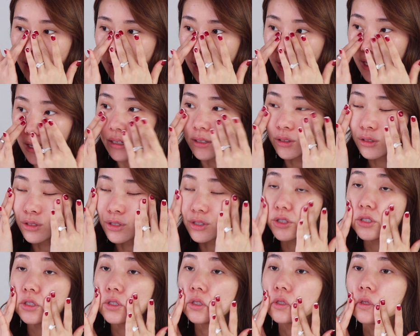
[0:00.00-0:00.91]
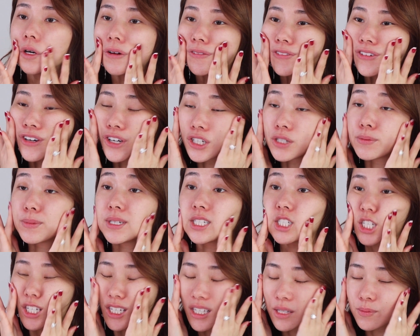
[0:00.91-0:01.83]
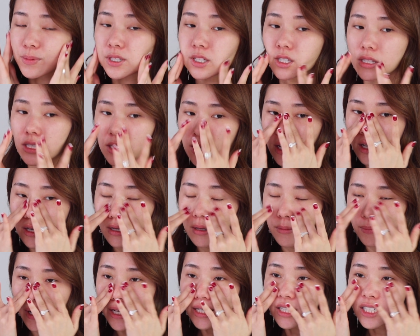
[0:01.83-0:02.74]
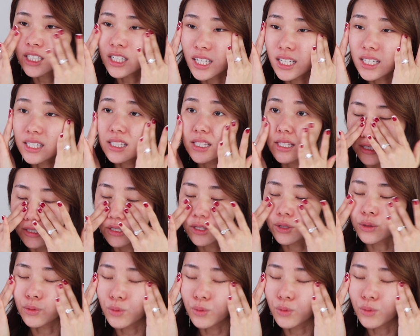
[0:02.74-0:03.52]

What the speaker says: And also, of course, my cheeks, because my cheeks is